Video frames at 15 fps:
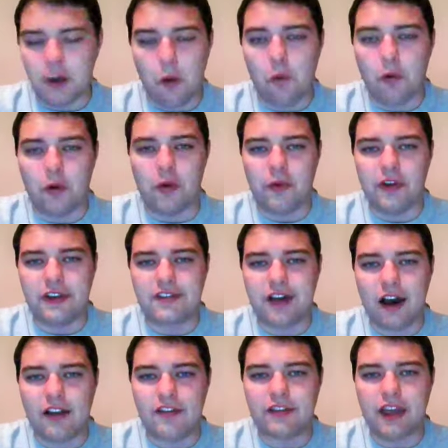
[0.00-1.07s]
torn on this,
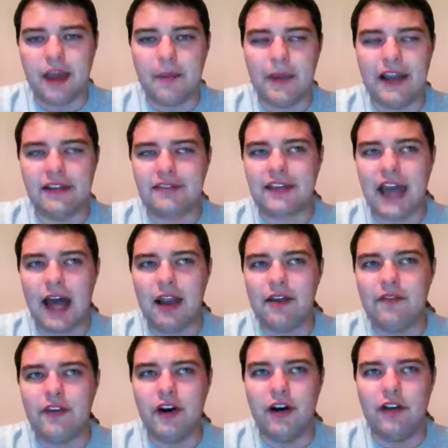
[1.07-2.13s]
honestly. I mean, it's kind
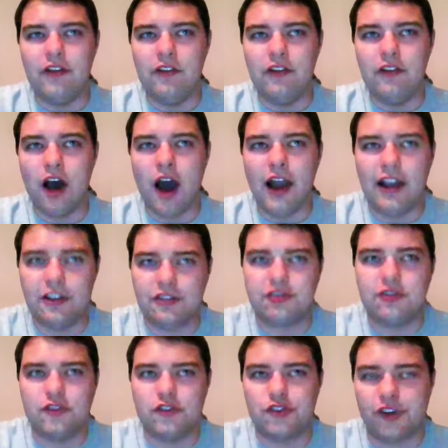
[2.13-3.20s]
of a not
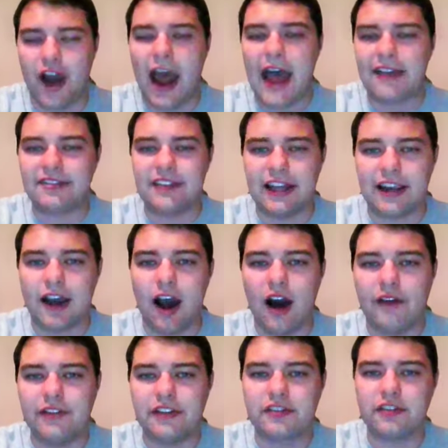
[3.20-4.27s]
as drastic,
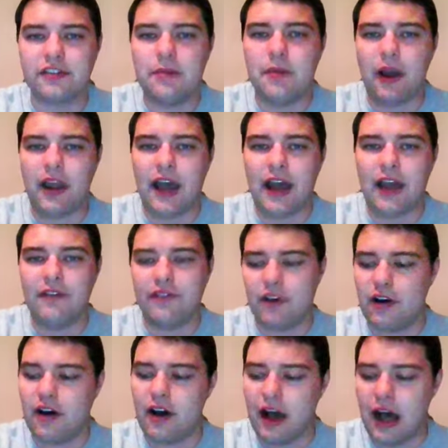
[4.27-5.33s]
obviously, but kind of
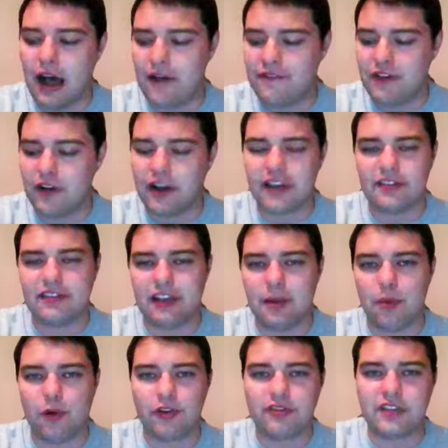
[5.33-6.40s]
I feel like a
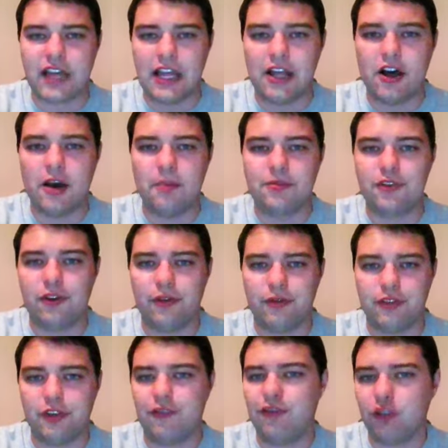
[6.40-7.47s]
similar setup
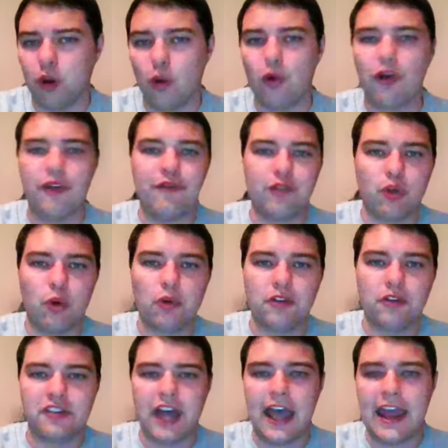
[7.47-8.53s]
to Florida and
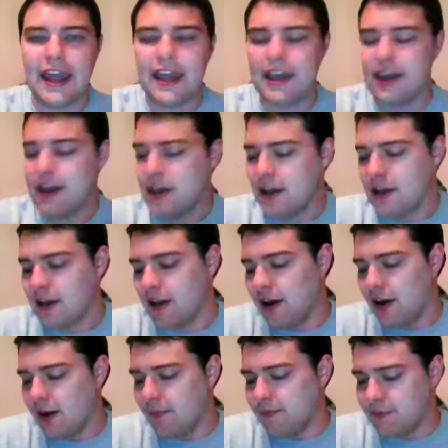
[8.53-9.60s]
Florida State.
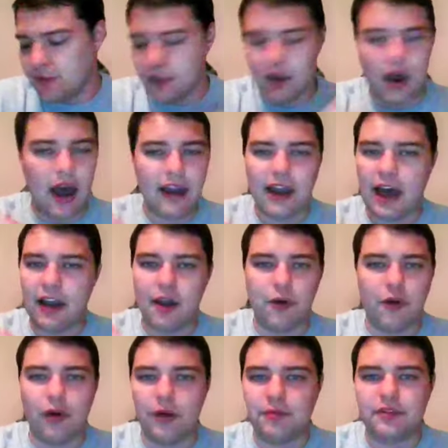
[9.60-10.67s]
I
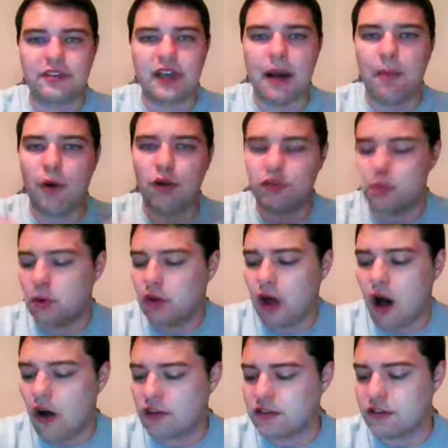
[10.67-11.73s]
know Clemson's got multiple
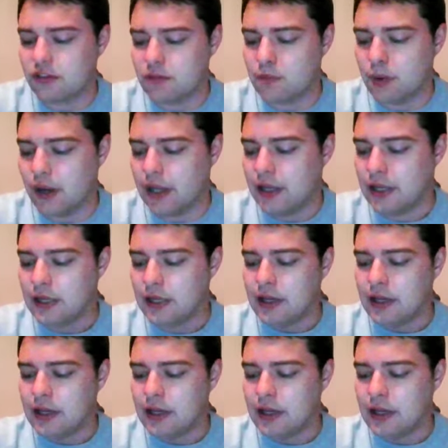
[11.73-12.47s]
losses, but